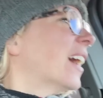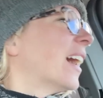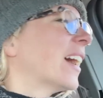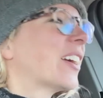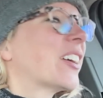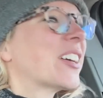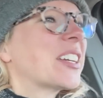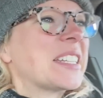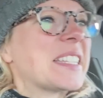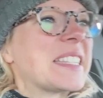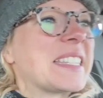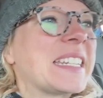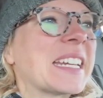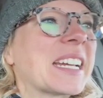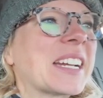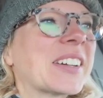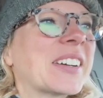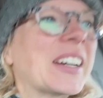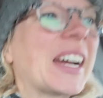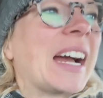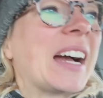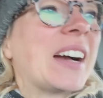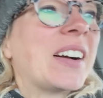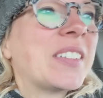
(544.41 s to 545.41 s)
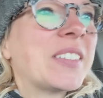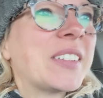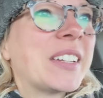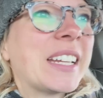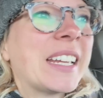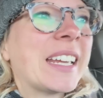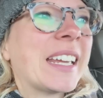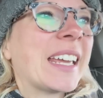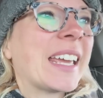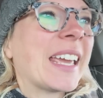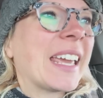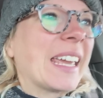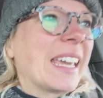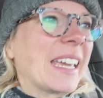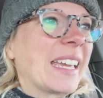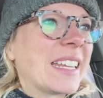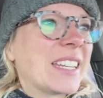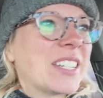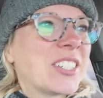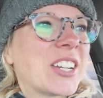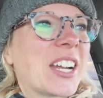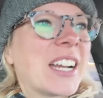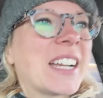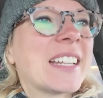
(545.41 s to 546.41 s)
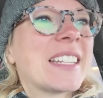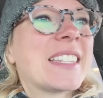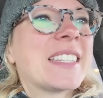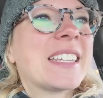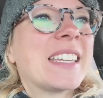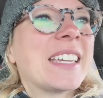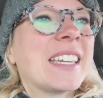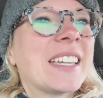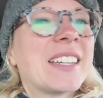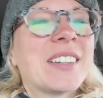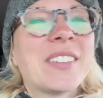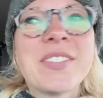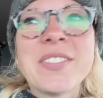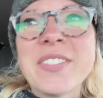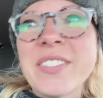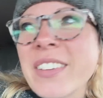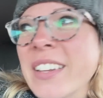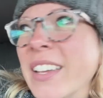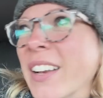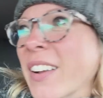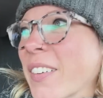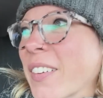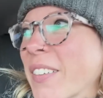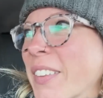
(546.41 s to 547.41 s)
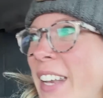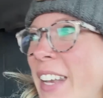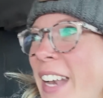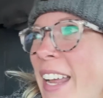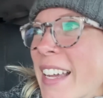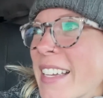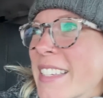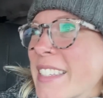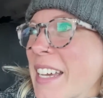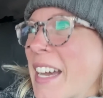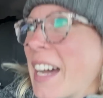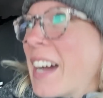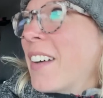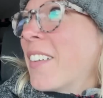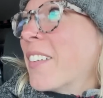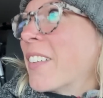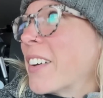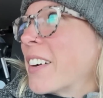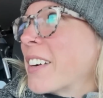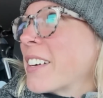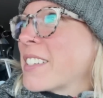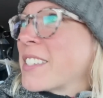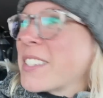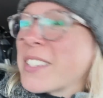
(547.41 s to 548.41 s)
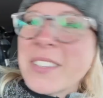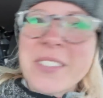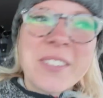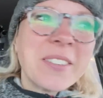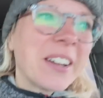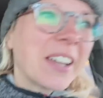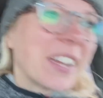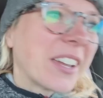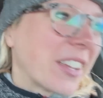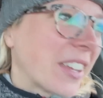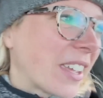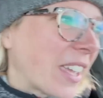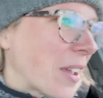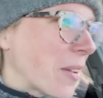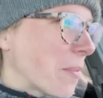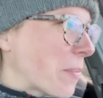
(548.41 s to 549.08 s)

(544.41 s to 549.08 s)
I could stick around and try to see if, you know, in the next hour or two I could get